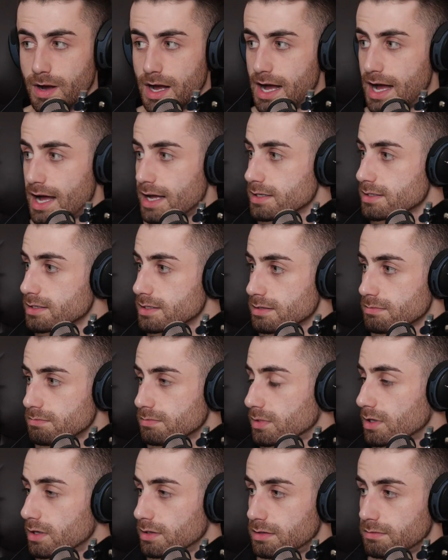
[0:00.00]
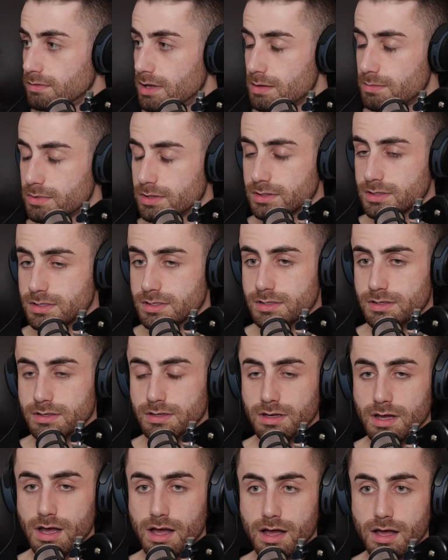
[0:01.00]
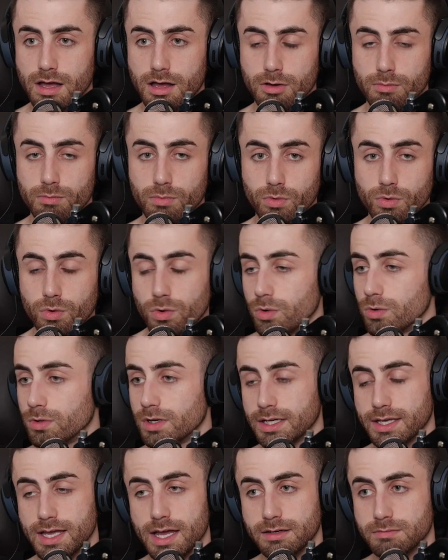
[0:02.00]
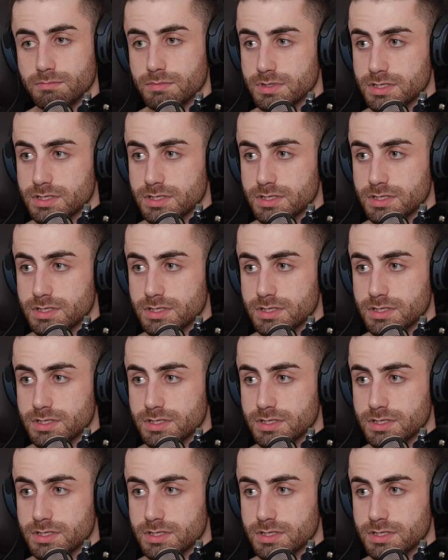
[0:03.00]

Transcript: has done developments or again,